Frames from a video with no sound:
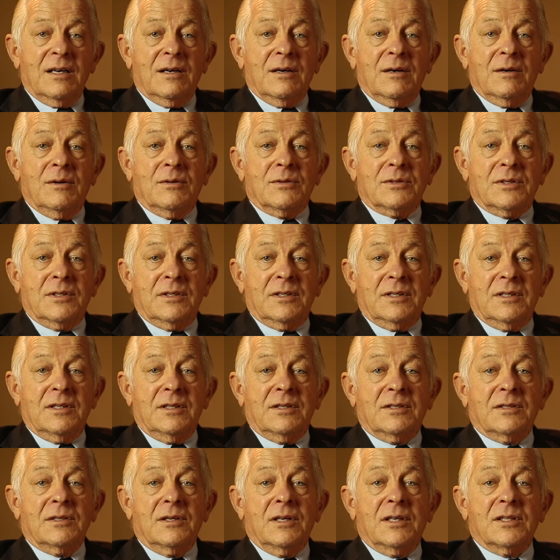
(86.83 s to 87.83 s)
It was
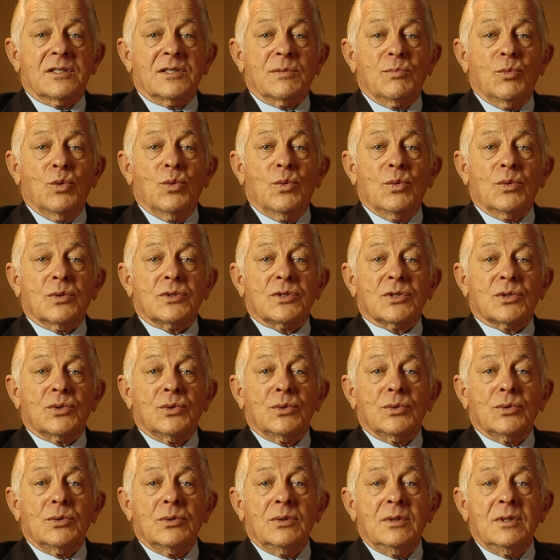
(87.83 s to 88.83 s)
a small
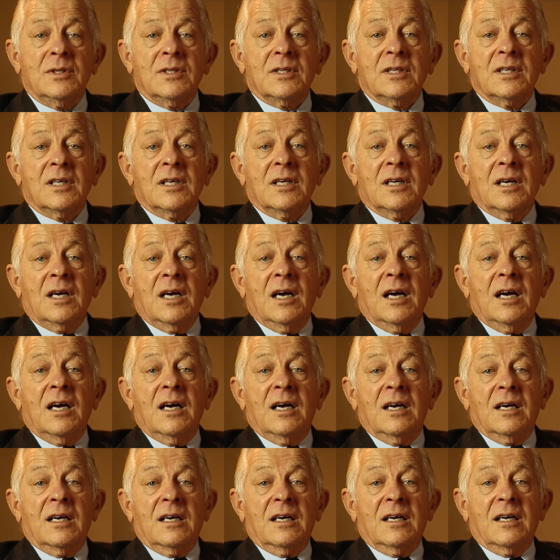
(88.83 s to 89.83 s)
school,
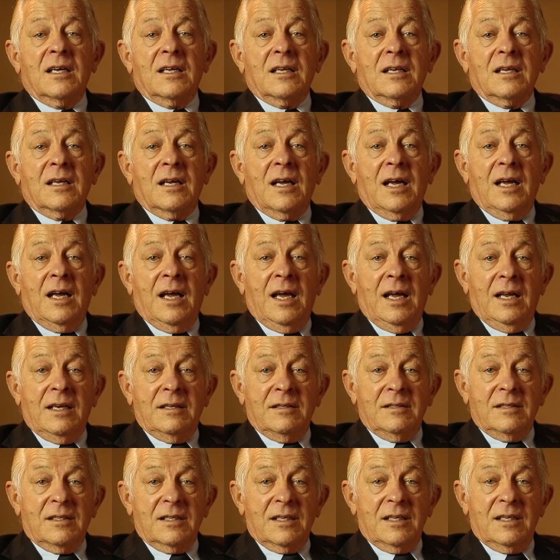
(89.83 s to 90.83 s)
but
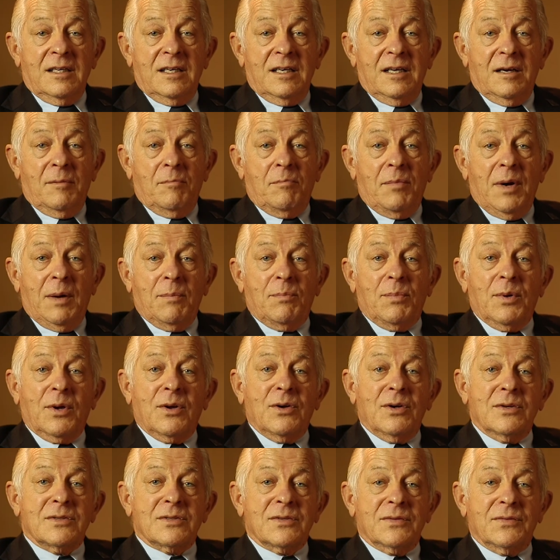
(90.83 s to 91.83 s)

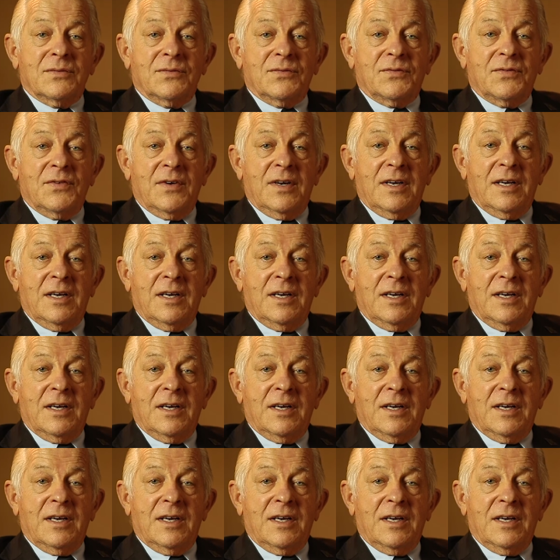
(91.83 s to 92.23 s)
because of